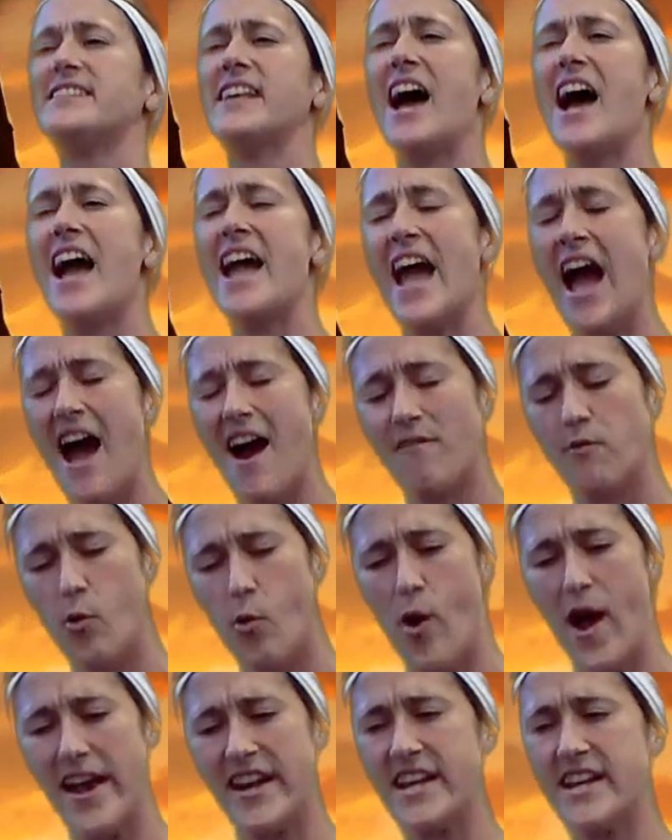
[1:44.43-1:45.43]
I have
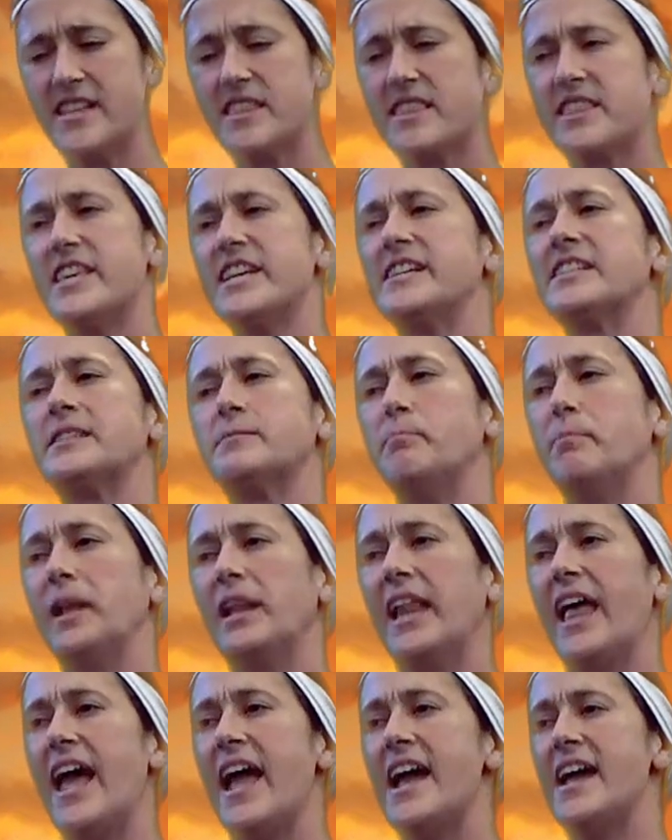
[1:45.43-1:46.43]
wedded this
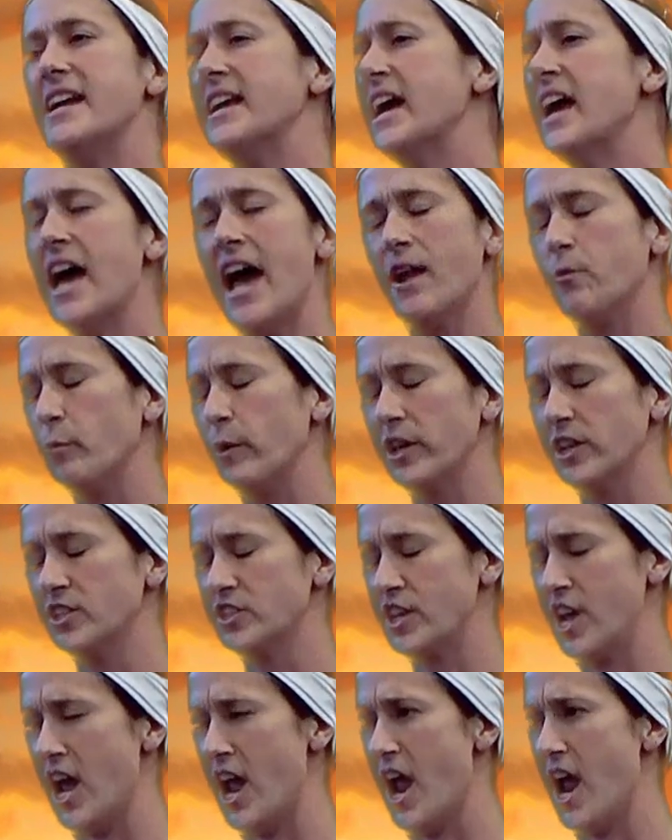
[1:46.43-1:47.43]
blade and will
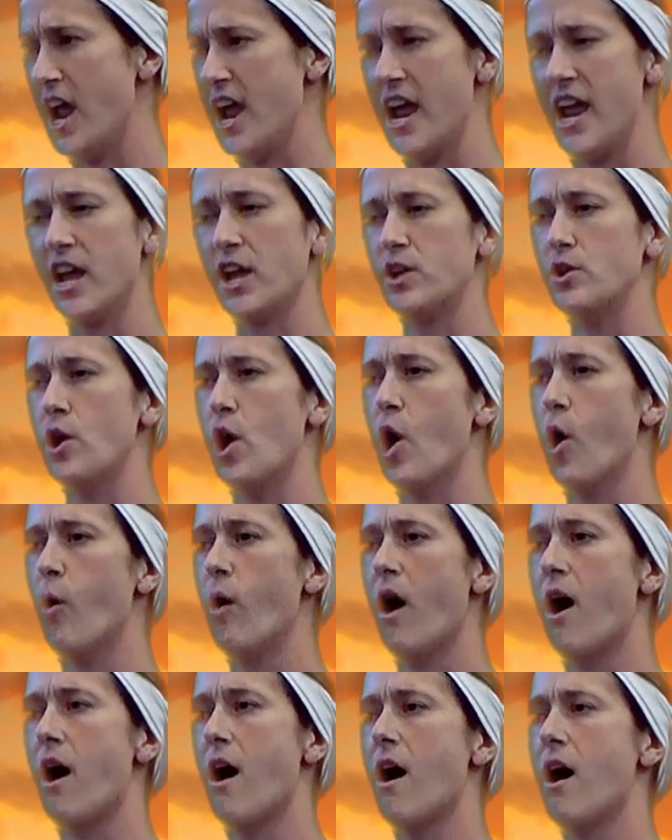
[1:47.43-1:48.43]
take no
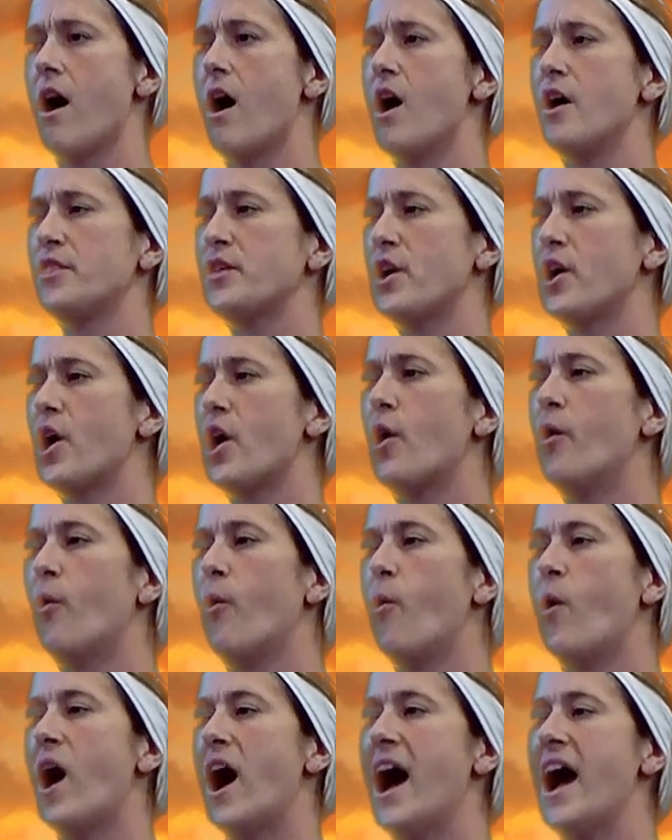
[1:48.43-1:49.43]

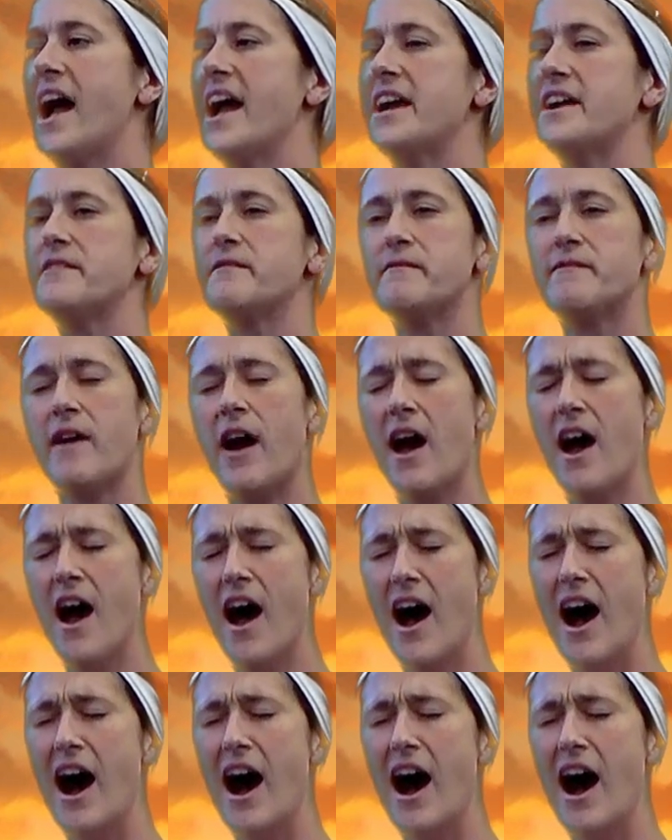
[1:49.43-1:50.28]
other wife.